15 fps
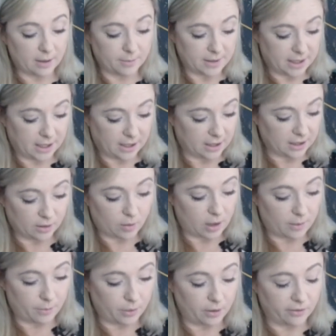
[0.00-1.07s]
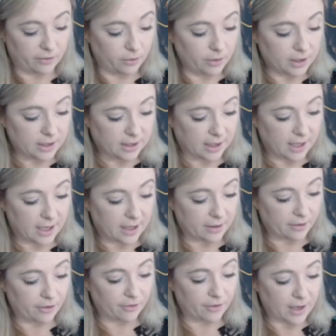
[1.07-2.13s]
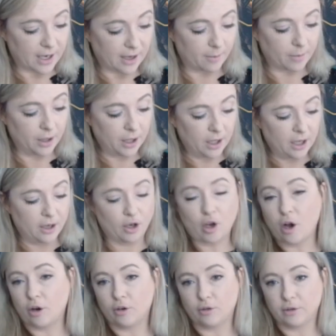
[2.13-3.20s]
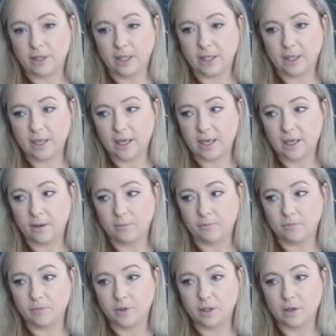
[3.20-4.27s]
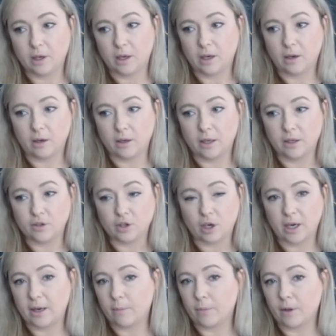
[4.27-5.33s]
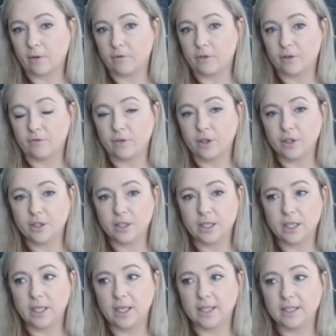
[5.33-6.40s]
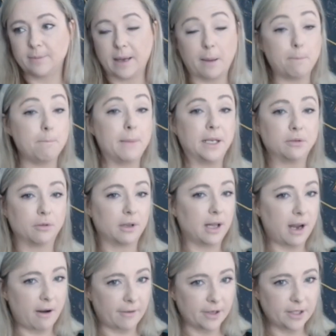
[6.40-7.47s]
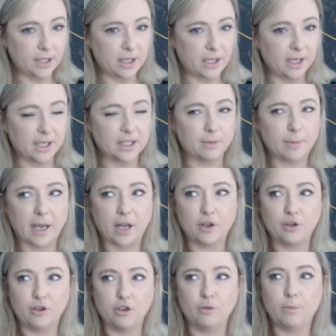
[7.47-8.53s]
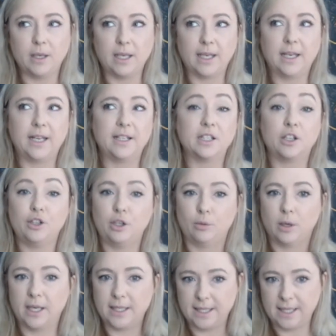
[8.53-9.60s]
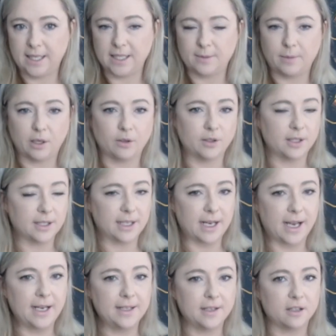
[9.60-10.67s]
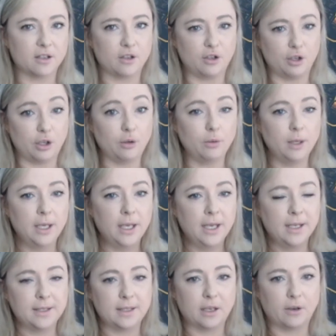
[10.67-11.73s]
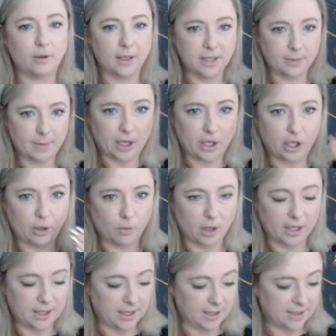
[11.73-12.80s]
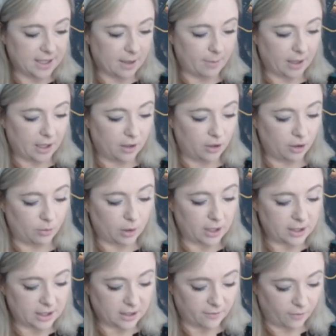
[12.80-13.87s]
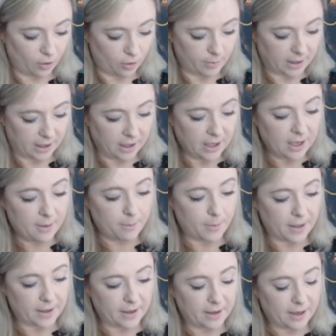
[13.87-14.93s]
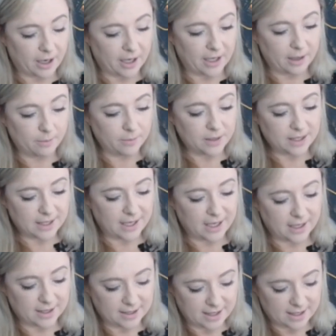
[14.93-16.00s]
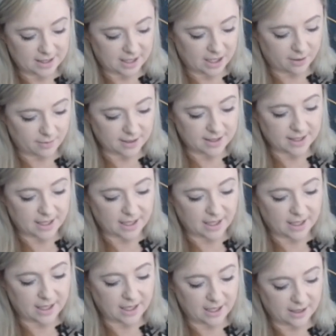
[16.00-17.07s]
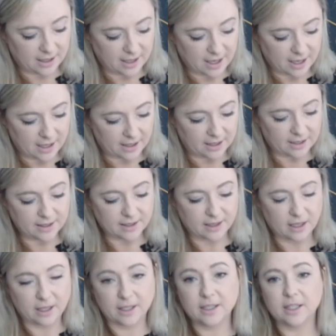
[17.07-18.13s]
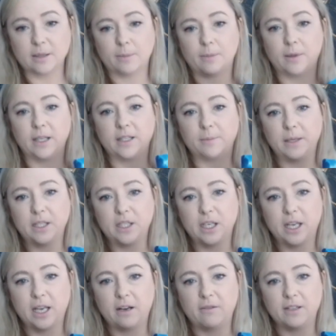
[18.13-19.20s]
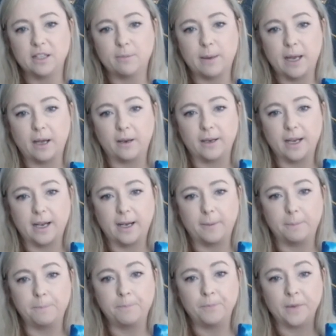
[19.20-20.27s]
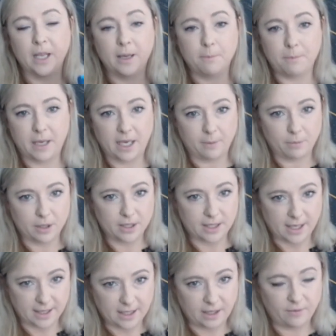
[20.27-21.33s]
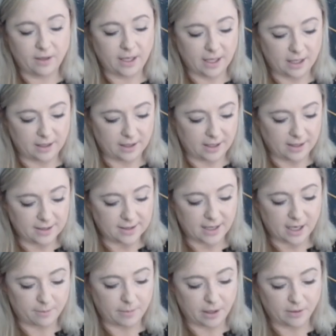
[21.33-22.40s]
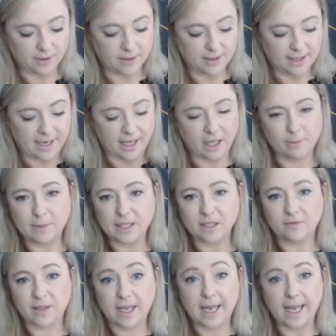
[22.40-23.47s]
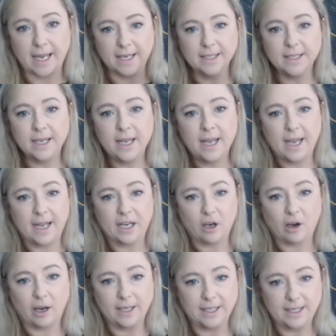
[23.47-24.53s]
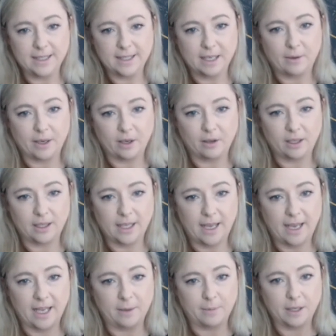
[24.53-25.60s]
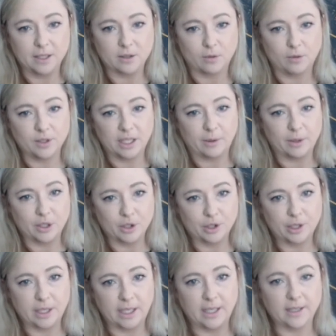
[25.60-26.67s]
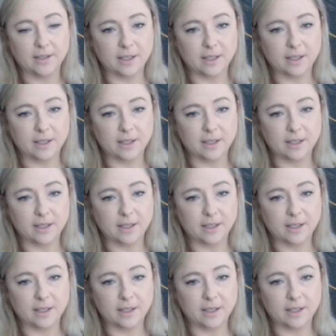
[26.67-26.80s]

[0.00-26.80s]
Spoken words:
I'm seeing it as quite beautiful. It's a card of conquering a triumph over adversity. It's about mental clarity. It's about new beginnings and new ideas, because it's an ace, it's a new. So it's new ideas coming and new ideas forming. But I am seeing a sense here, it's saying here the card is, this picture here is about being productive and getting things done, because it's an element of the head and ideas going on in the head, but it's also a tree.